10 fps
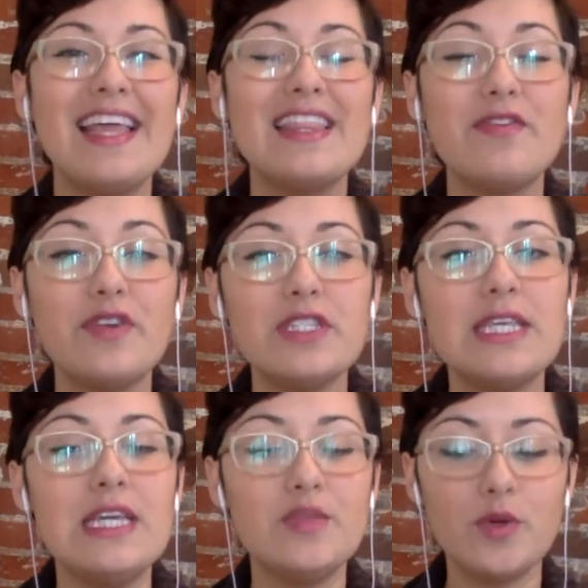The first
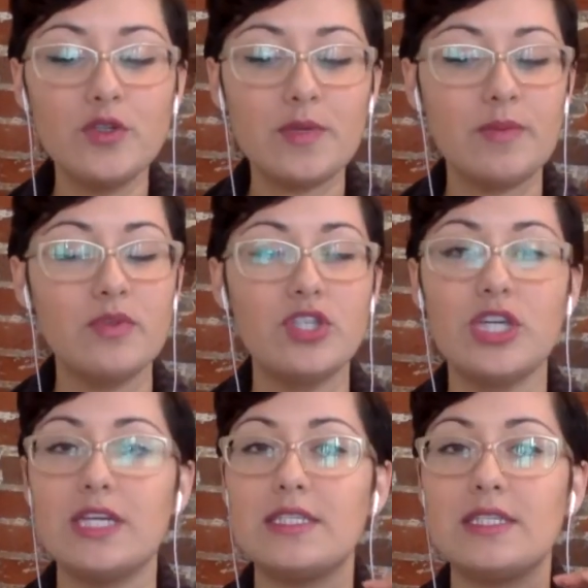thing is most people
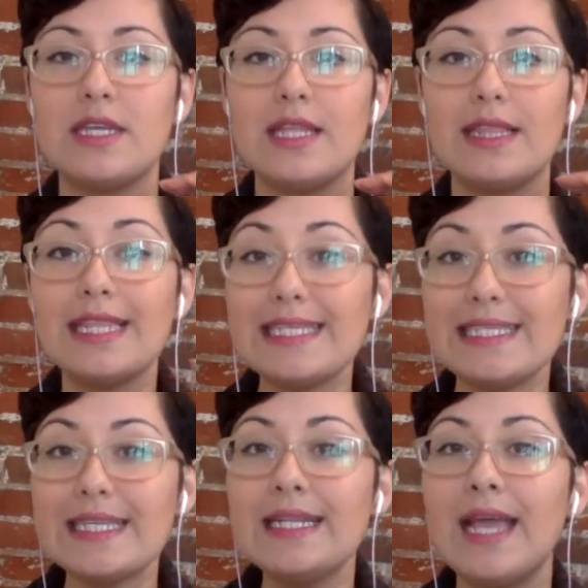just
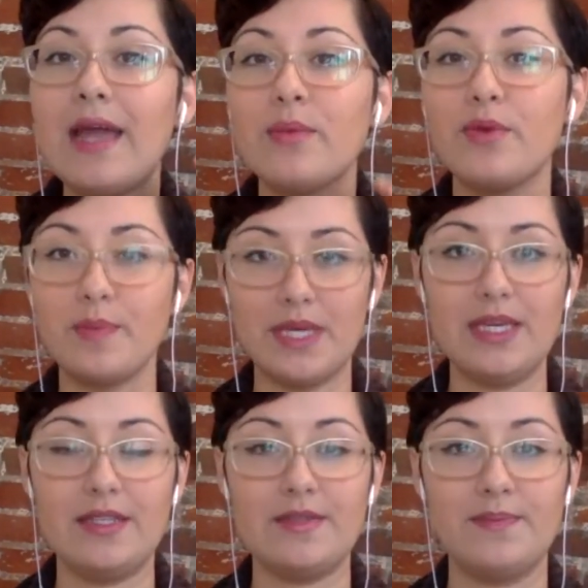listen and repeat.